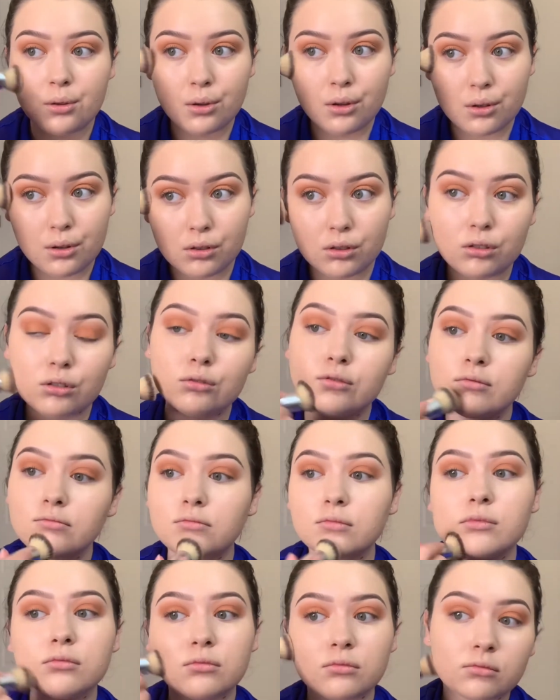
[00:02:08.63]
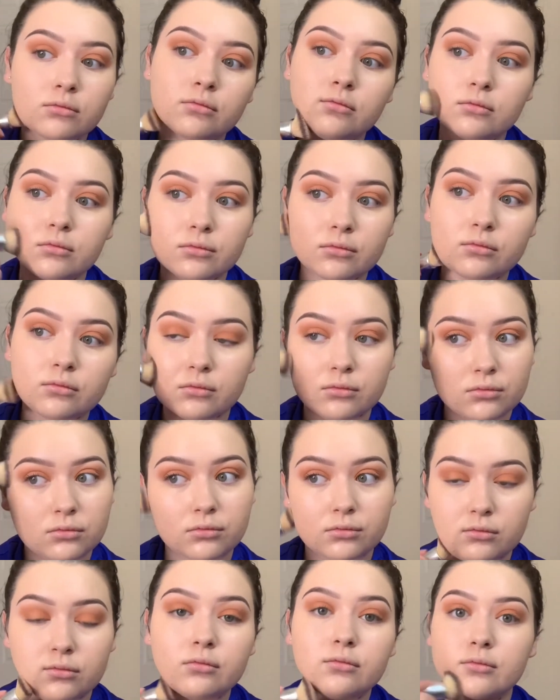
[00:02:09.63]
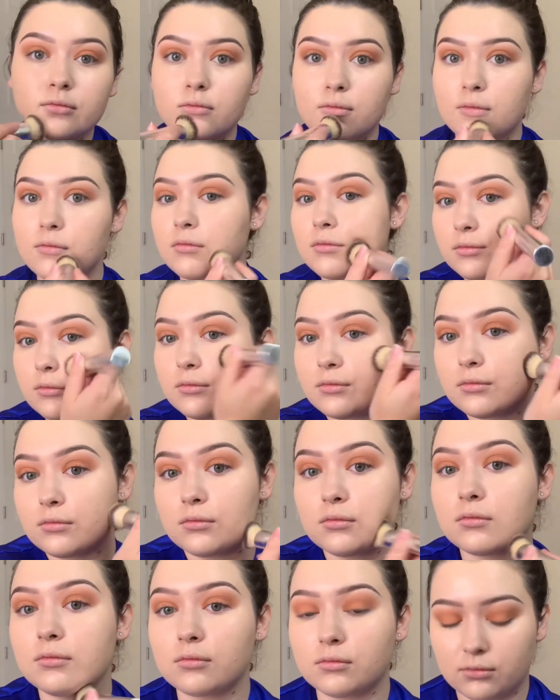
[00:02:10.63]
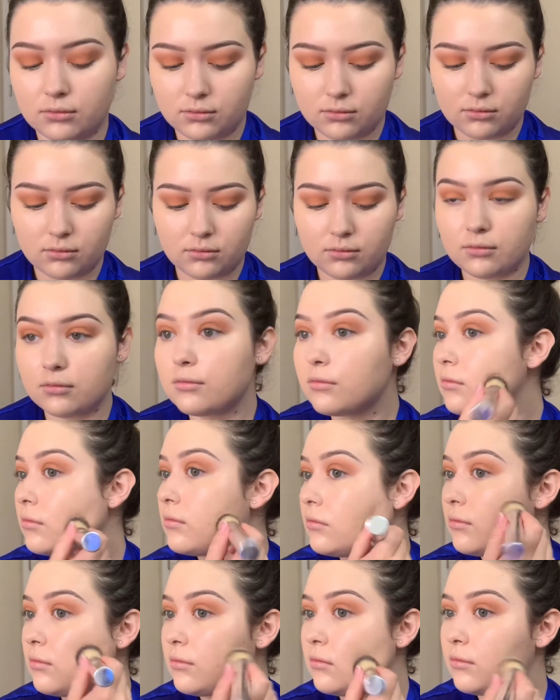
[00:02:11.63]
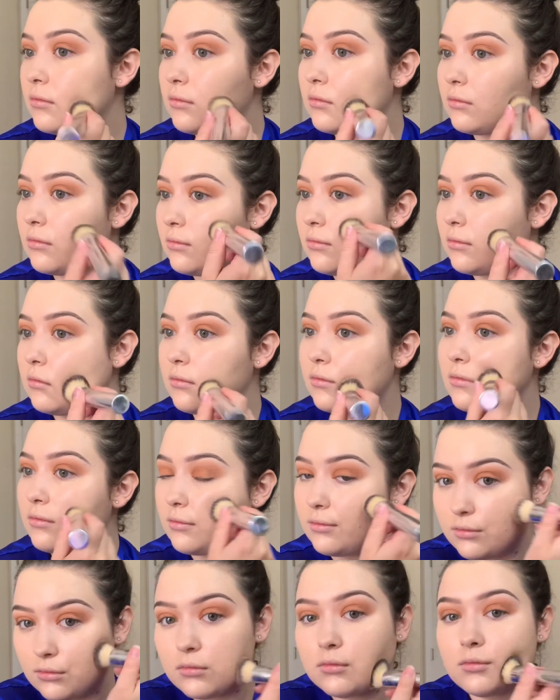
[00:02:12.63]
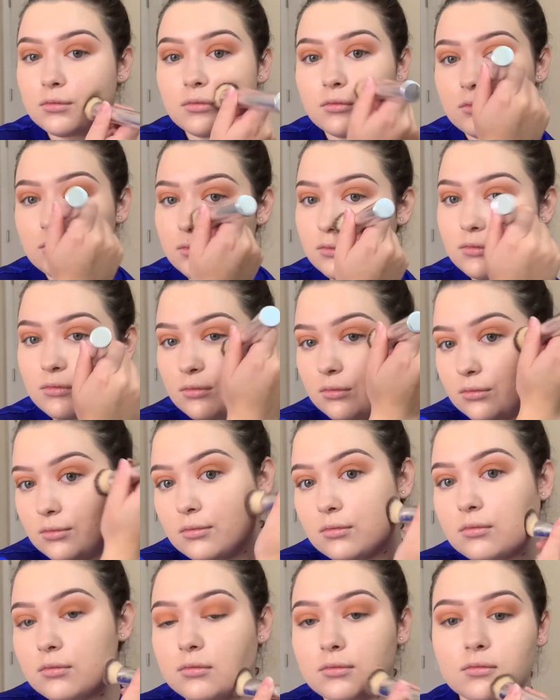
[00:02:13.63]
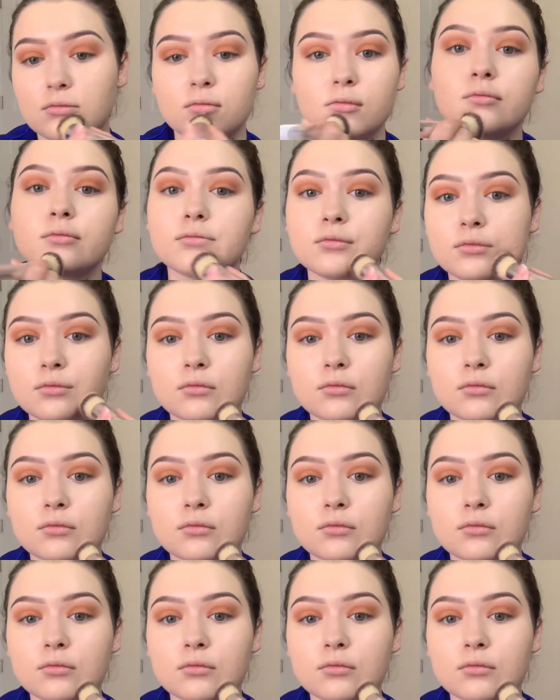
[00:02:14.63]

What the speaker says: (no one is talking)